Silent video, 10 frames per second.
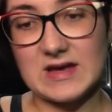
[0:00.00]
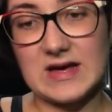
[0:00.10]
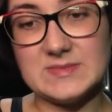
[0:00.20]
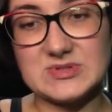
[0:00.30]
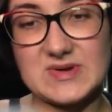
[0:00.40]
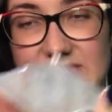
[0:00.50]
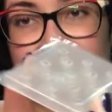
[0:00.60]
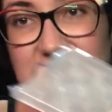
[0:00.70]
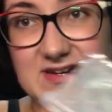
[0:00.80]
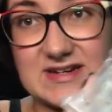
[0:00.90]
Comes
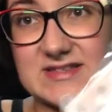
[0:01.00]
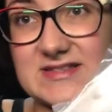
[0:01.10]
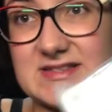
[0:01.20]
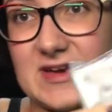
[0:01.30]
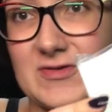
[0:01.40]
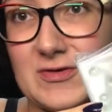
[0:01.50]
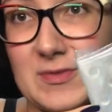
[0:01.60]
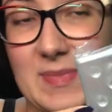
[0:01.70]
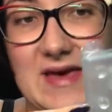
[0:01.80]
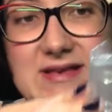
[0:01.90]
with a
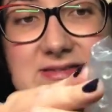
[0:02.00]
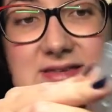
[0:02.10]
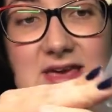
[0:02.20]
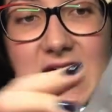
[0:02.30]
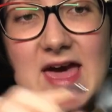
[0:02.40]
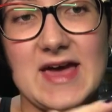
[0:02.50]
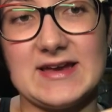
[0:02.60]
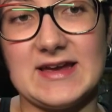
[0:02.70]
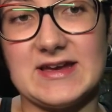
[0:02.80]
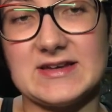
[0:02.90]
standard base
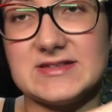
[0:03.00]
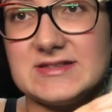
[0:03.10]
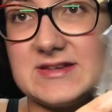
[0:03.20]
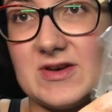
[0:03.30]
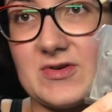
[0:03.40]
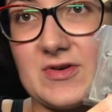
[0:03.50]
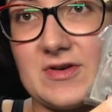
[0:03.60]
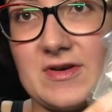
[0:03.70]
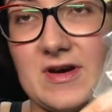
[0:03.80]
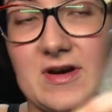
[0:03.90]
and a
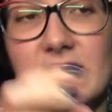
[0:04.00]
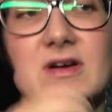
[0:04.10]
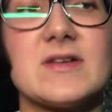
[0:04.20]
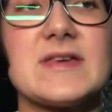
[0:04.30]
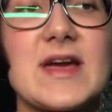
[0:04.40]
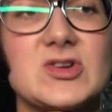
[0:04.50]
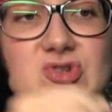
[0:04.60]
standard uh, neck